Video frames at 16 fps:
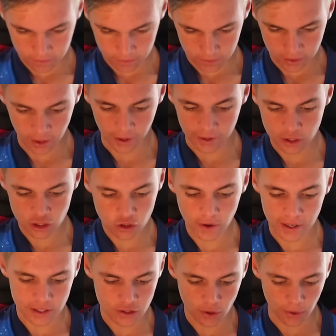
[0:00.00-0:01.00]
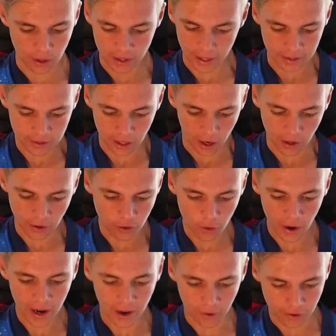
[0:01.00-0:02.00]
yeah, I can trade, so yeah, I don't know
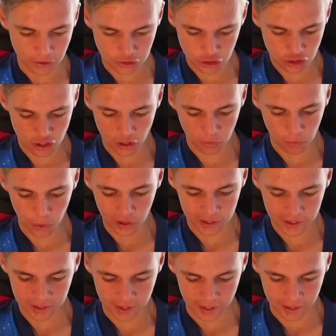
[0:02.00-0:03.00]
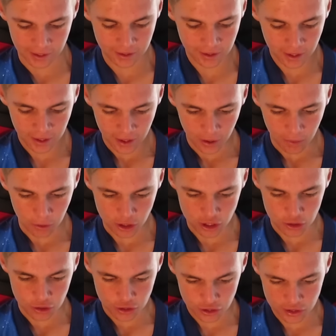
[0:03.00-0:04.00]
how, it just started working again, which
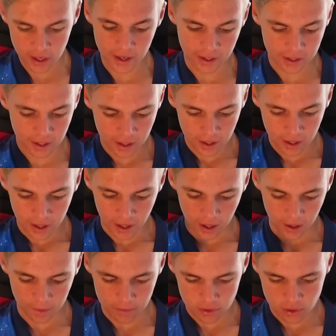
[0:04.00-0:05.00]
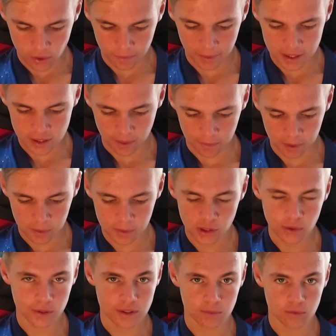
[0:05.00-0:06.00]
is sick. So it means I'm going to be
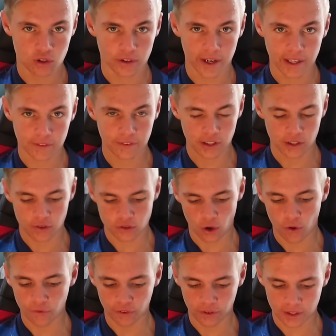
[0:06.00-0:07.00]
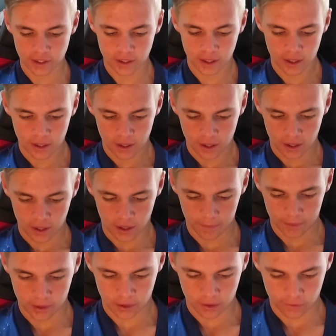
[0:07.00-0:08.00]
doing some trading videos, hopefully,
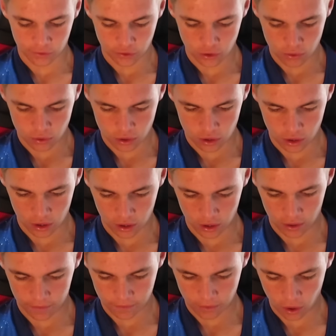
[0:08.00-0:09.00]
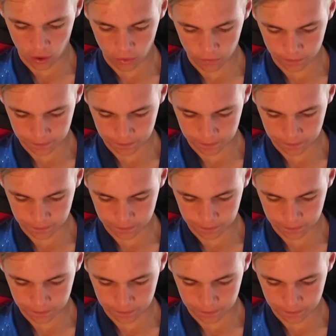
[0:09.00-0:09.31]
in the future. Oh,